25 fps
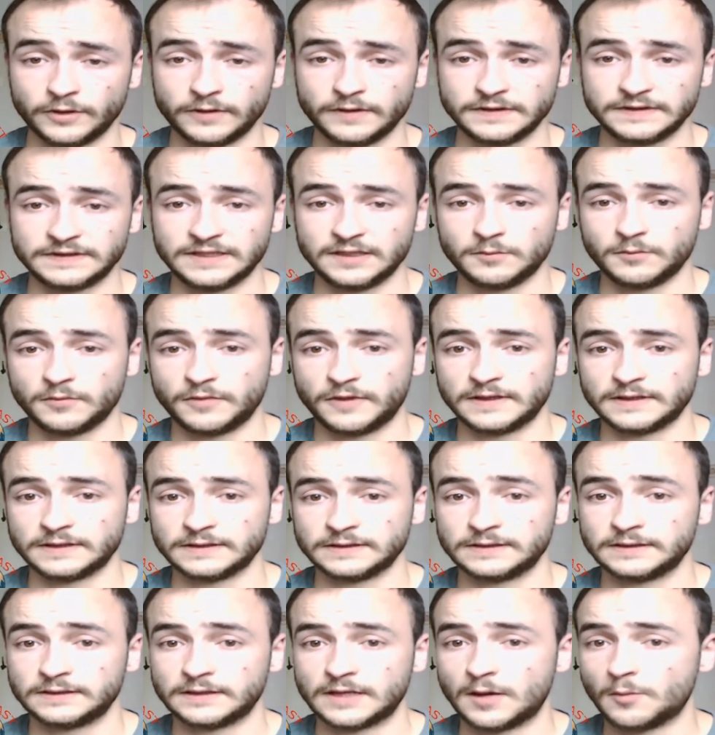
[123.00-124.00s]
the same
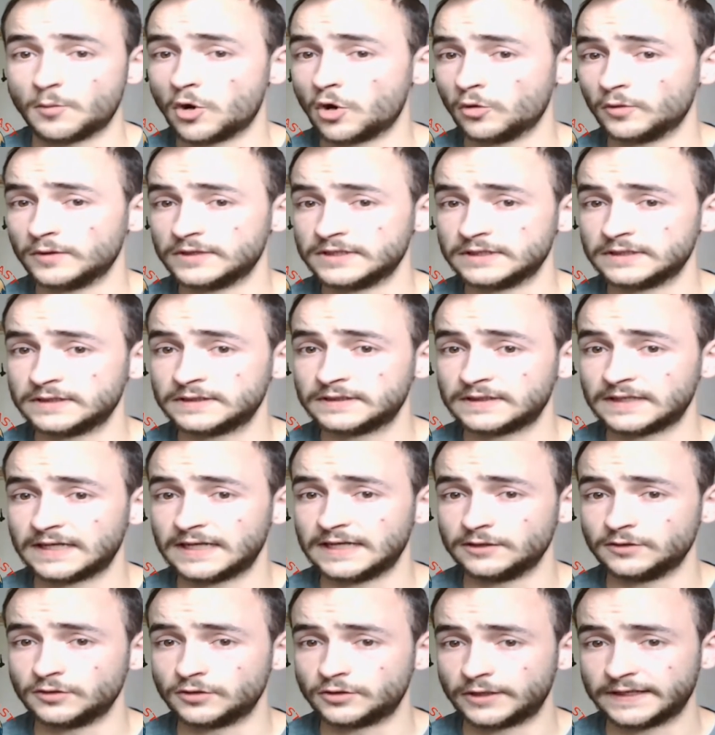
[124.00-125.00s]
things. I'm always
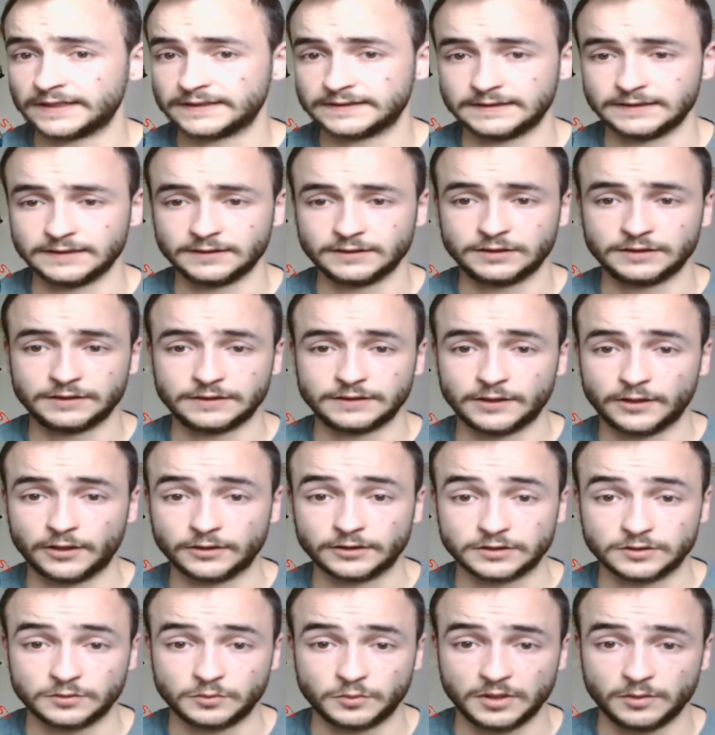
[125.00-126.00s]
interested to
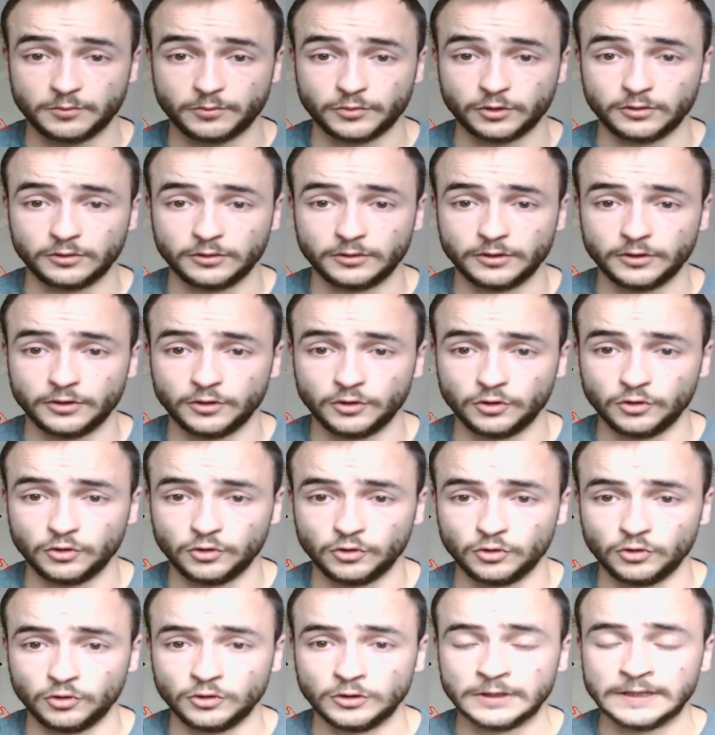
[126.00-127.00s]
talk to people
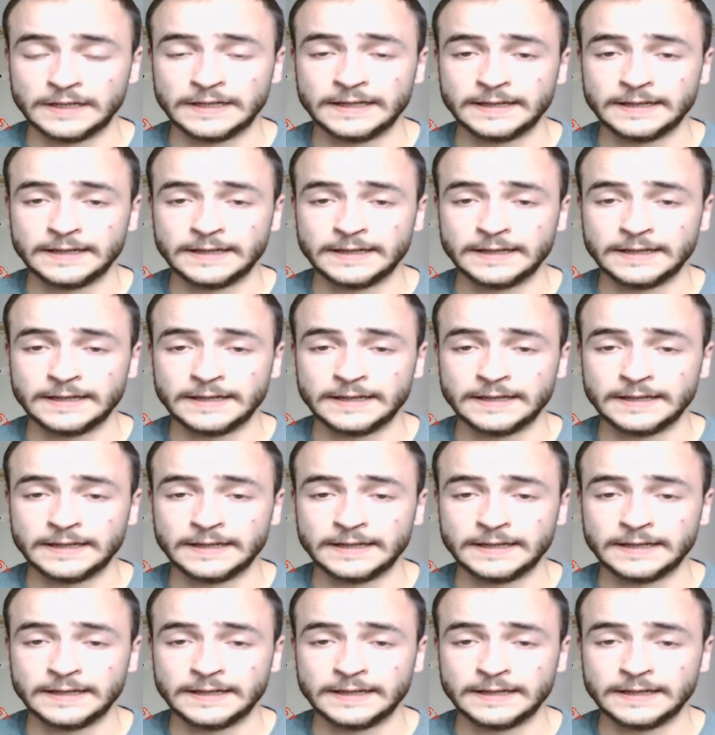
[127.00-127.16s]
who